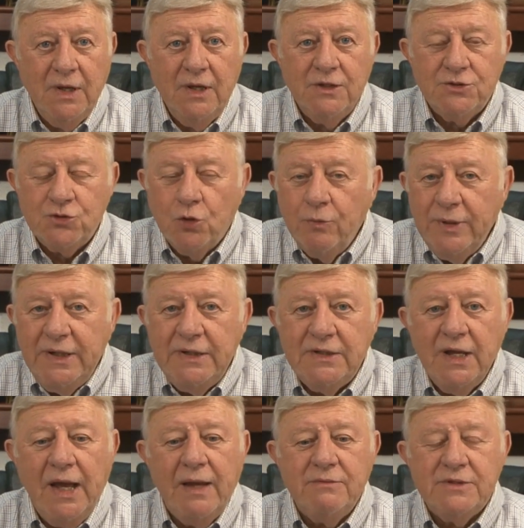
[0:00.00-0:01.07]
So many
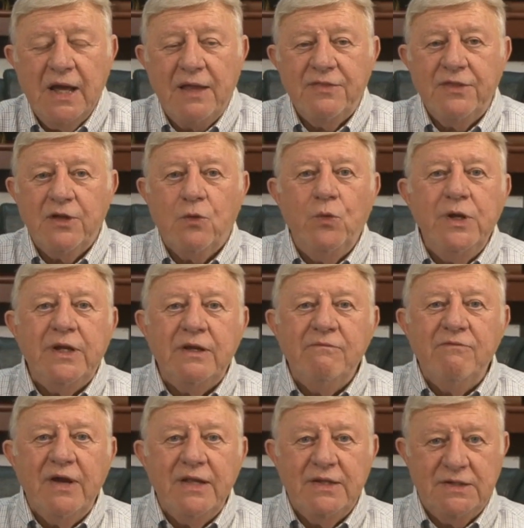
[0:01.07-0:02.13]
times I think we
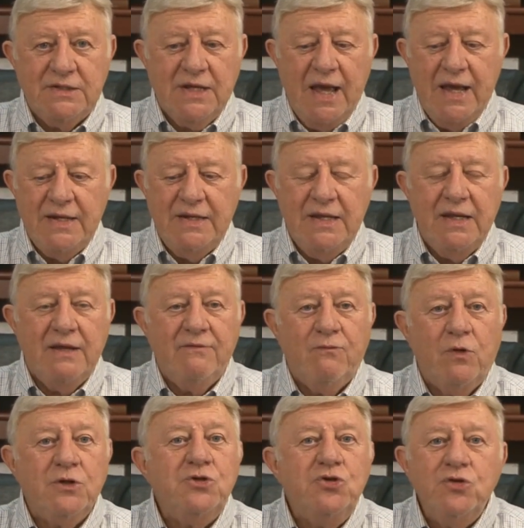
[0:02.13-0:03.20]
convey this idea of
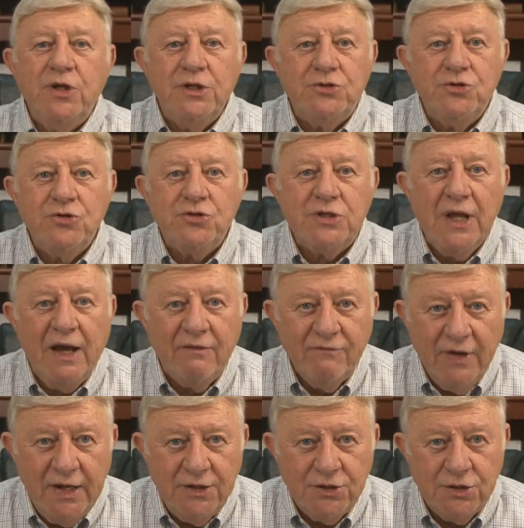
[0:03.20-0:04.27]
once you get your
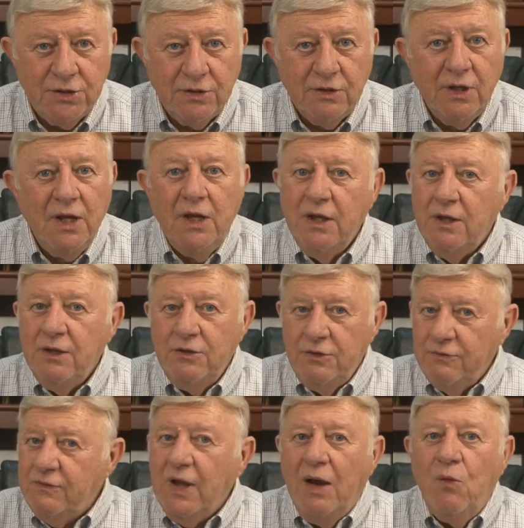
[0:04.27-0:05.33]
salvation,
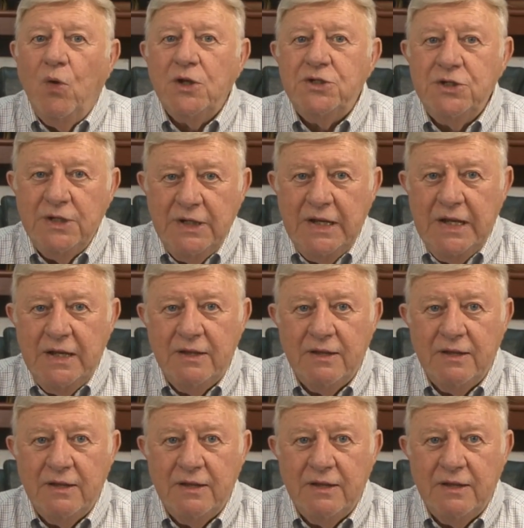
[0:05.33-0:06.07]
you've got what you need